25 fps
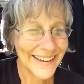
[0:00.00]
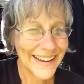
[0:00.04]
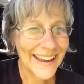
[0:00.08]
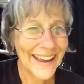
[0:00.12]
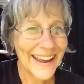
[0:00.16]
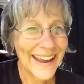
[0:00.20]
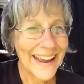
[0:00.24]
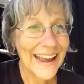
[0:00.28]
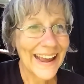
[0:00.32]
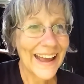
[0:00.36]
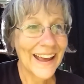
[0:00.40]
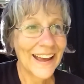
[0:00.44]

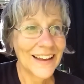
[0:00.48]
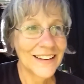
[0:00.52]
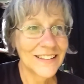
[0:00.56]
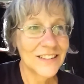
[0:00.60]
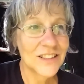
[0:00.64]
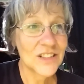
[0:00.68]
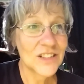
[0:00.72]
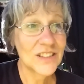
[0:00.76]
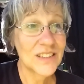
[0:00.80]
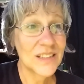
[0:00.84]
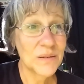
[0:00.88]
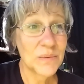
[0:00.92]
and just
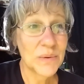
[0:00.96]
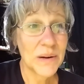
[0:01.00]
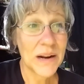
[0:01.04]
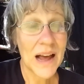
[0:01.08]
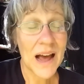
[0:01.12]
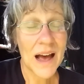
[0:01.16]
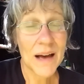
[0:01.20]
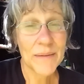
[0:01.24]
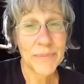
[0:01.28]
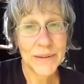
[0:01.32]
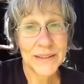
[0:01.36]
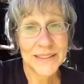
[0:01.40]
see what
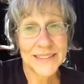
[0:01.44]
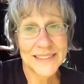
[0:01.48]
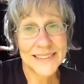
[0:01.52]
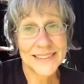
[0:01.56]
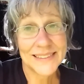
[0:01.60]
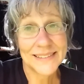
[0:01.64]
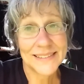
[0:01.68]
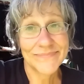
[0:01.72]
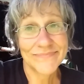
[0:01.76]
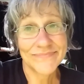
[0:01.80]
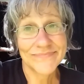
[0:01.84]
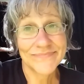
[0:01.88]
happens.
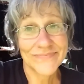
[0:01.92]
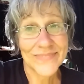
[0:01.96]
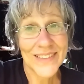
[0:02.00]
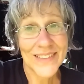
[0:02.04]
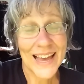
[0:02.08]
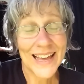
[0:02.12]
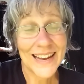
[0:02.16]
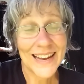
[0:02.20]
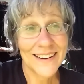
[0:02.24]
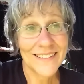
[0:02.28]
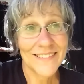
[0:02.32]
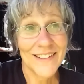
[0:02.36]
I don't
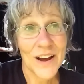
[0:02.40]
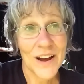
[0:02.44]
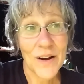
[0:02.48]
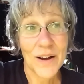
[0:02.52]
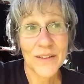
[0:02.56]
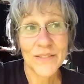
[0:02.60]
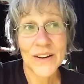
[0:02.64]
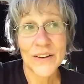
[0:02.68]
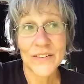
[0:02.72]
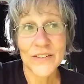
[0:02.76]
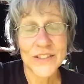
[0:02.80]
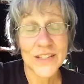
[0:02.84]
know, I've never
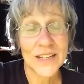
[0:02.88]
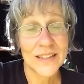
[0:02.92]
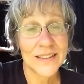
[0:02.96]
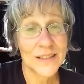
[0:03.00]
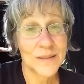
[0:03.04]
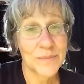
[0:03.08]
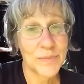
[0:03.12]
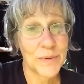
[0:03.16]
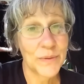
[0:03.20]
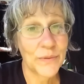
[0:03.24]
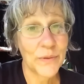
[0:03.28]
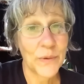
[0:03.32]
done this
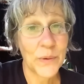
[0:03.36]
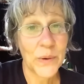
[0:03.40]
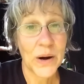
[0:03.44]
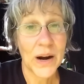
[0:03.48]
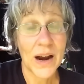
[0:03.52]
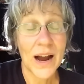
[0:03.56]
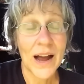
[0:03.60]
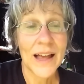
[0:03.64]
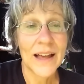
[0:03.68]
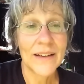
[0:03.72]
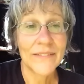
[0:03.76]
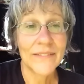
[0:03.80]
before. I
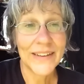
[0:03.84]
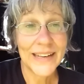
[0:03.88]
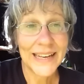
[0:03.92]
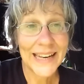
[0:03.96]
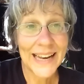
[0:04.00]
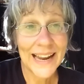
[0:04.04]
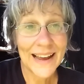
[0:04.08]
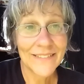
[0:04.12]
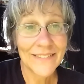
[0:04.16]
have never